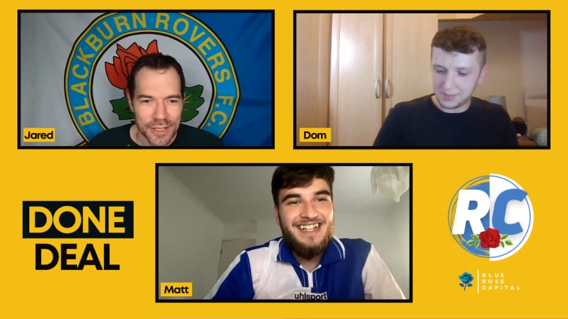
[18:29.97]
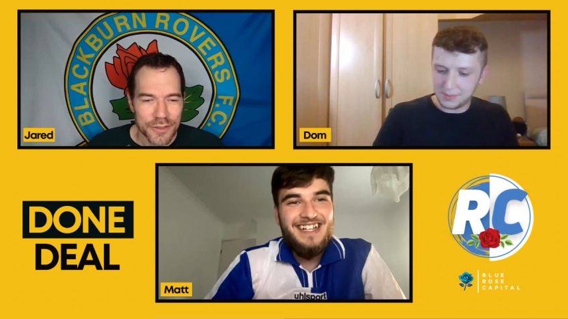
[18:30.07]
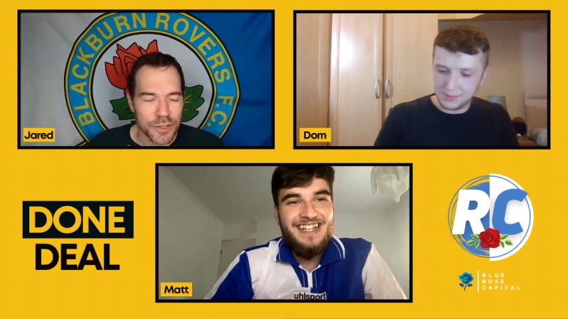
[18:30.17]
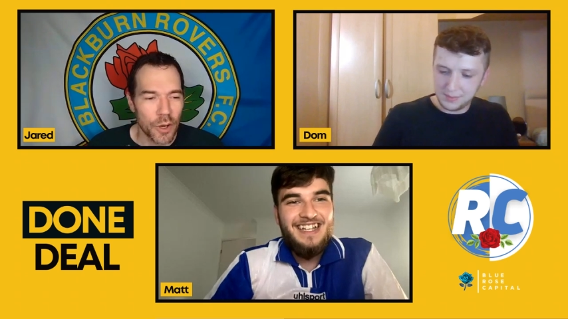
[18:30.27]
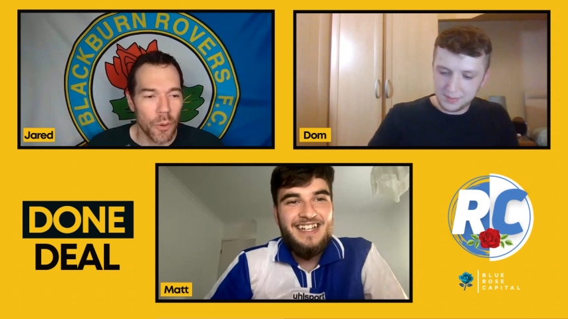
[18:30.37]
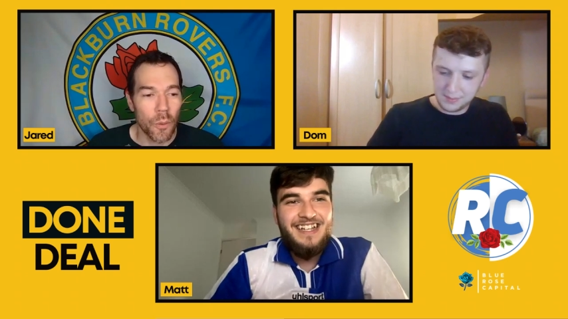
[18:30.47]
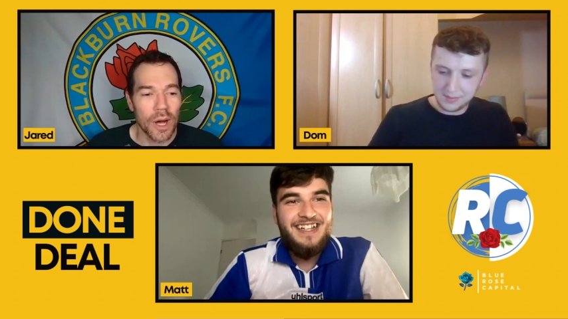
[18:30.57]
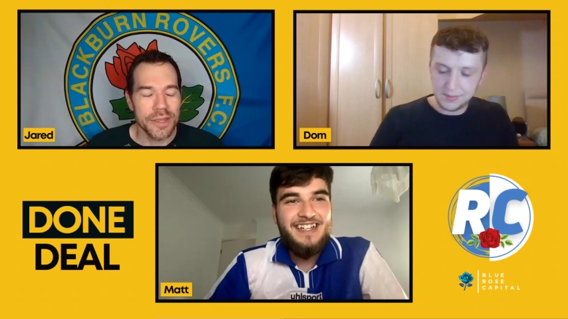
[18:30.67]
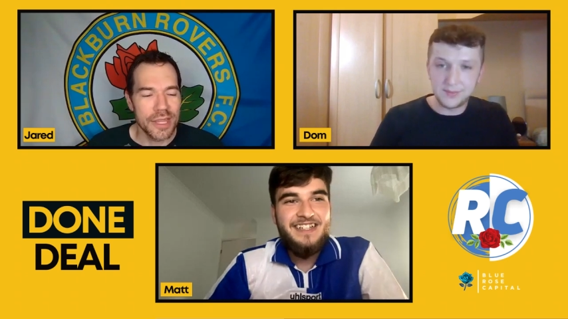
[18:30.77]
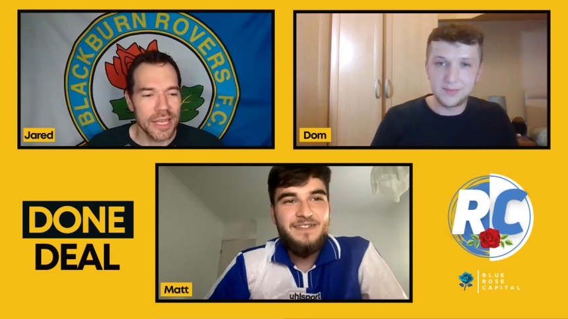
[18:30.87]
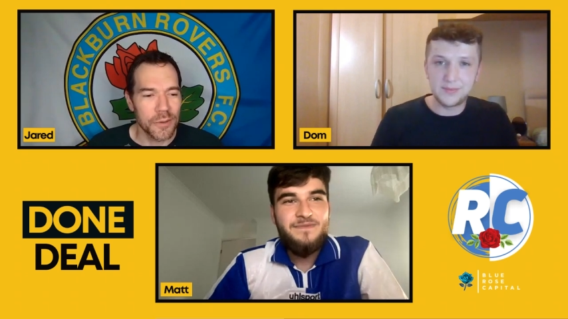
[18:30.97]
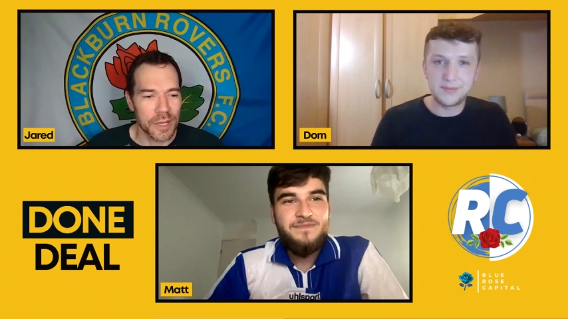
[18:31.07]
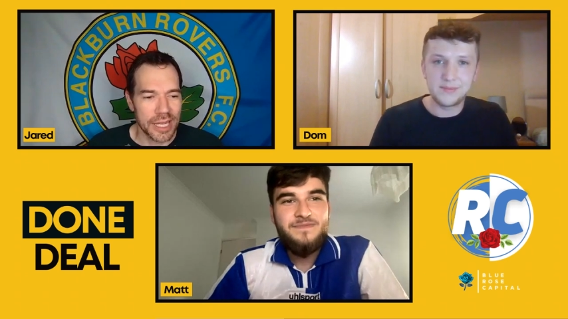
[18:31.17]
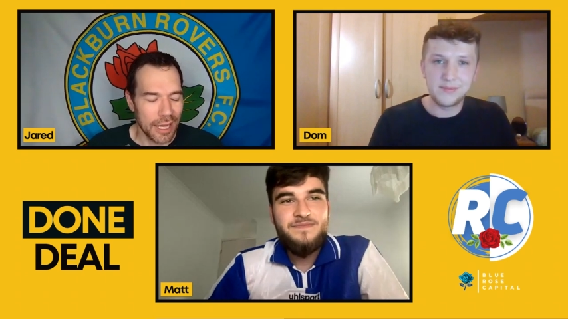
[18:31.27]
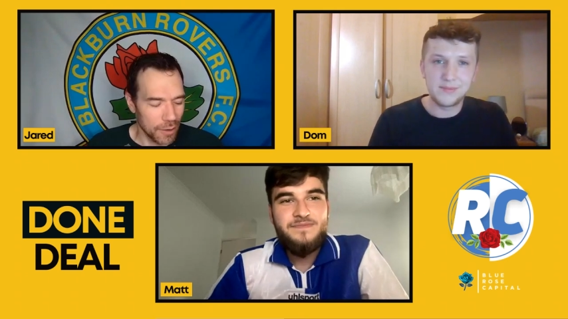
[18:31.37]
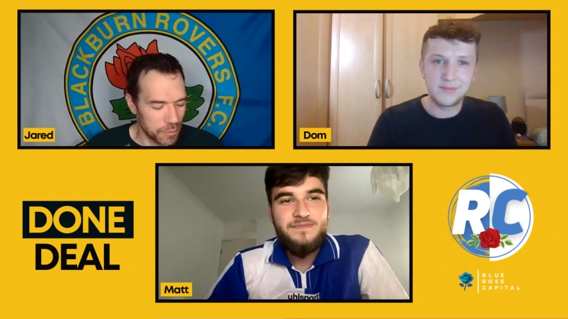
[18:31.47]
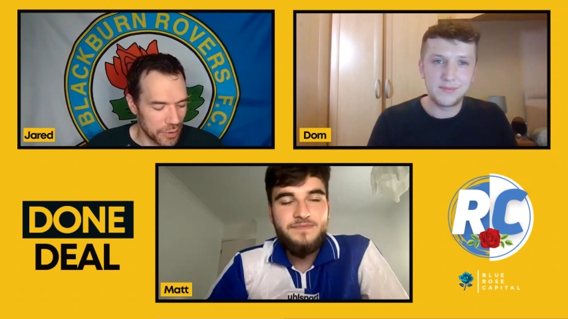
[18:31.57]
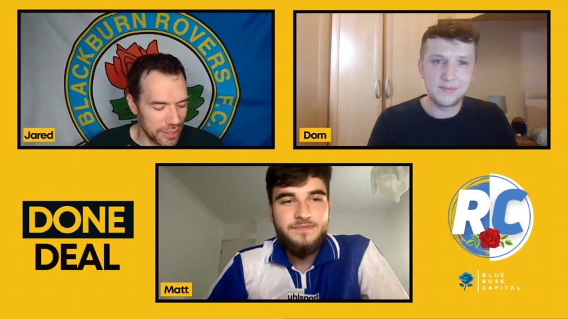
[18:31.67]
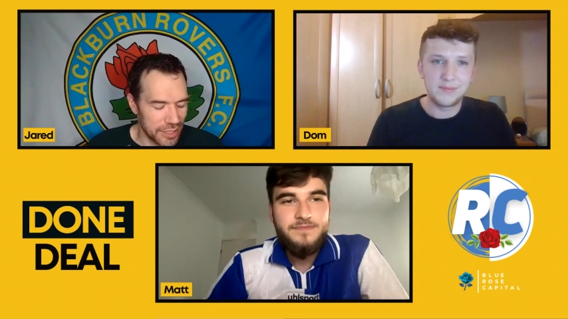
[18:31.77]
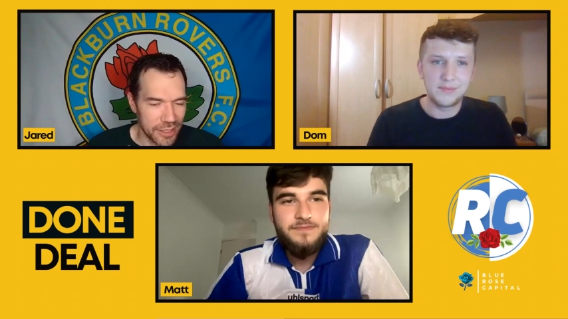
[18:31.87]
Speaker 1: So one thing where Callum
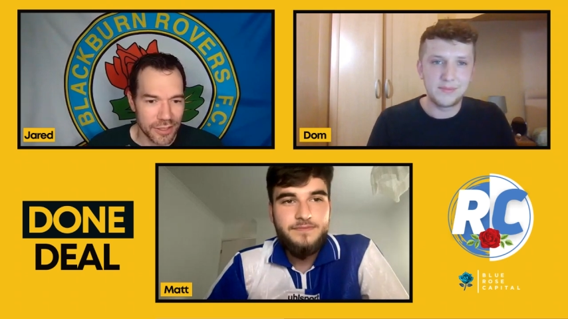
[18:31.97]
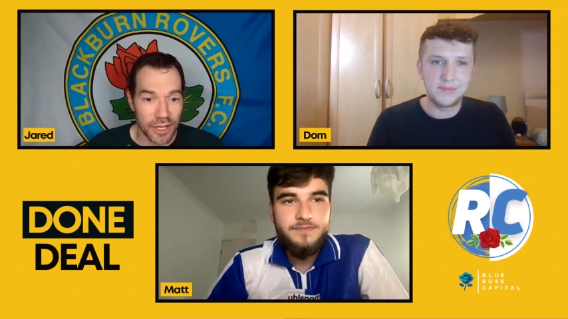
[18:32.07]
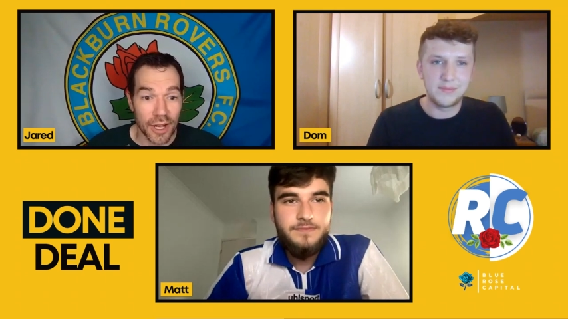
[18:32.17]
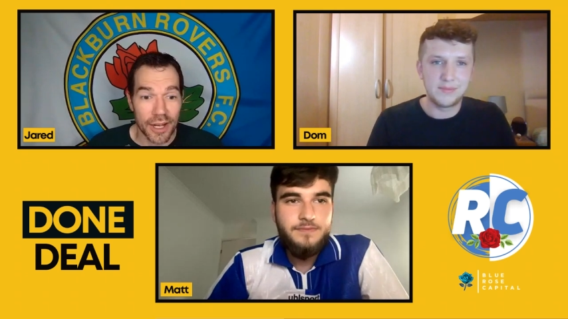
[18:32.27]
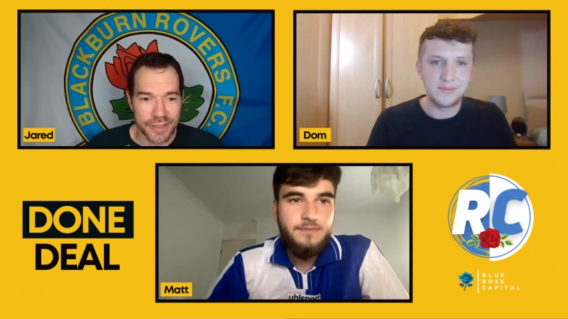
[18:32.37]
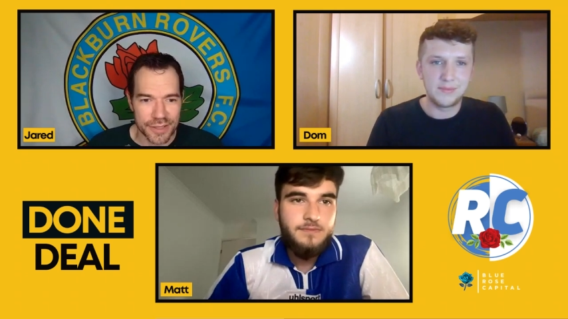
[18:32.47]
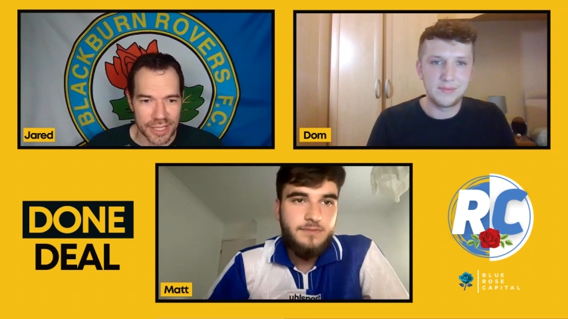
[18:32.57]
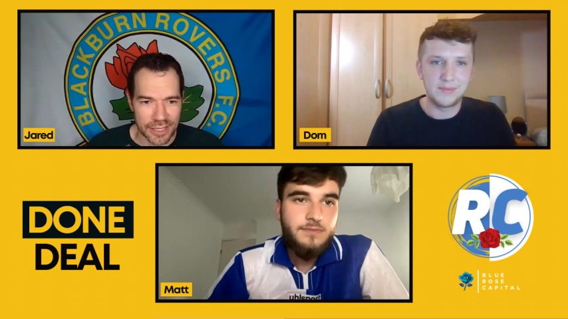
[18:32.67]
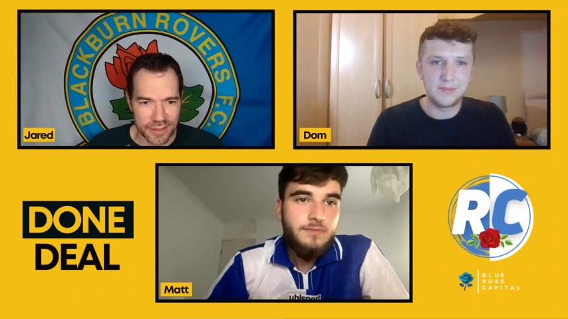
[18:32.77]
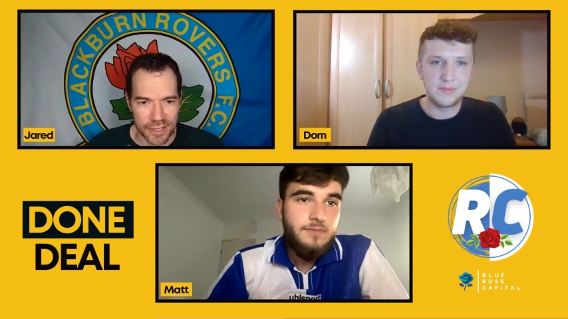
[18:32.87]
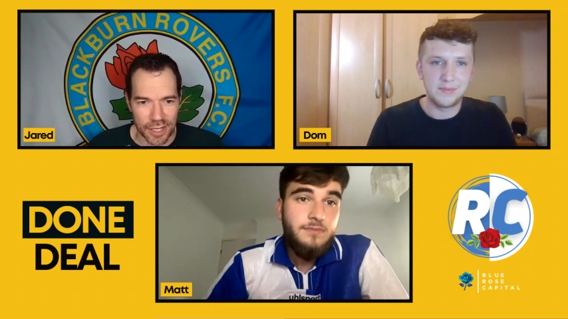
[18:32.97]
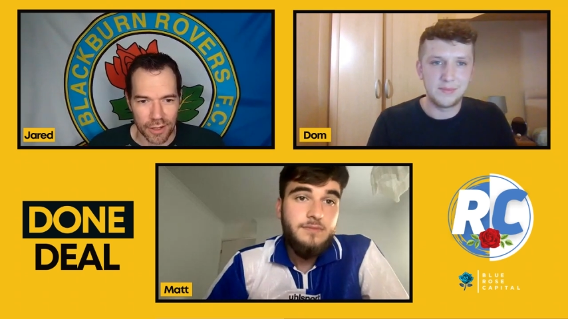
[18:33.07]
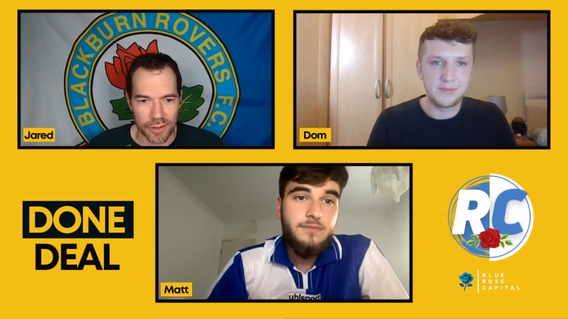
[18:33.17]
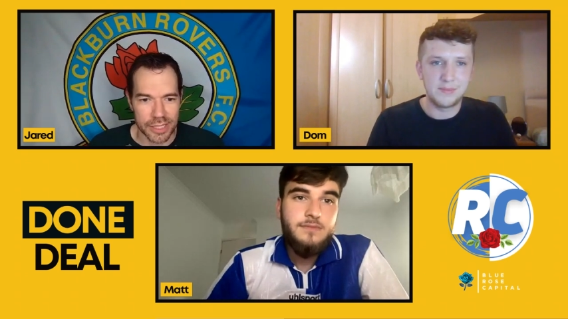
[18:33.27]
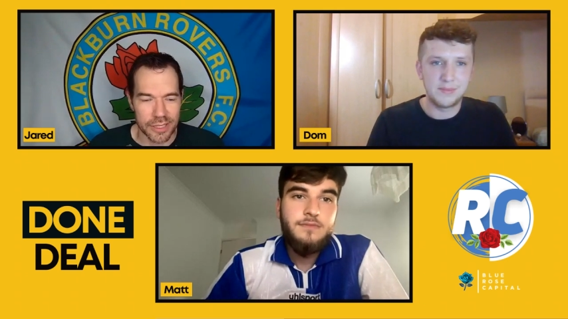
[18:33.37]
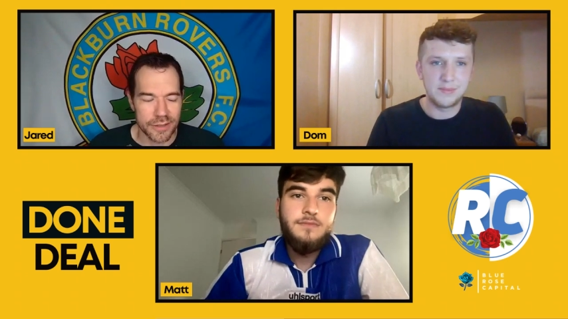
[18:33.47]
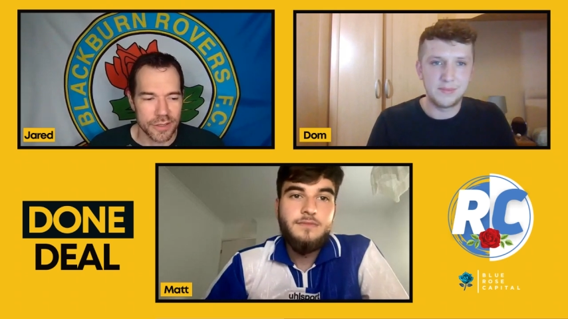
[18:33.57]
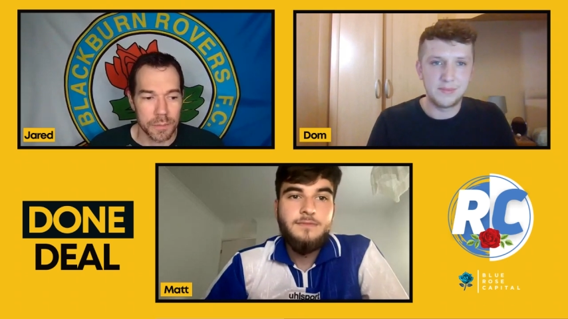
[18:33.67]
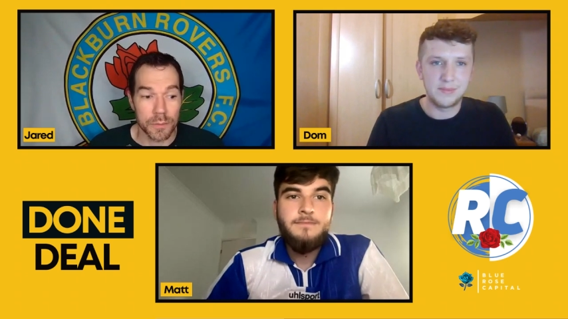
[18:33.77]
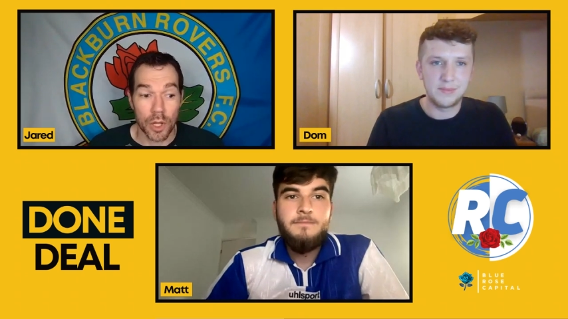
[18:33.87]
Brittain does excel is
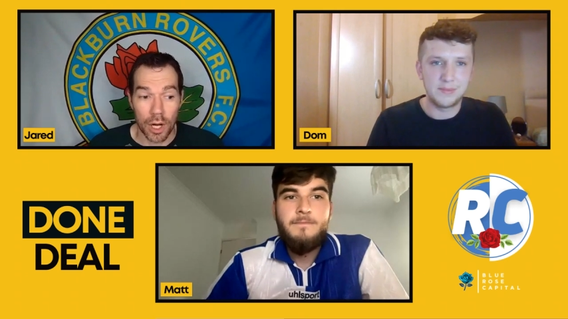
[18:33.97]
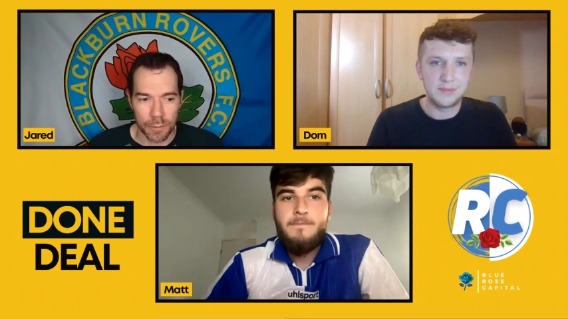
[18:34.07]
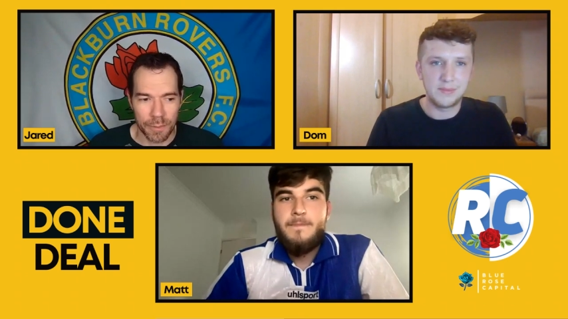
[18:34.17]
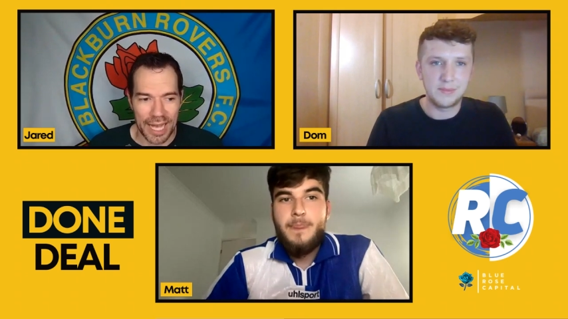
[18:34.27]
some long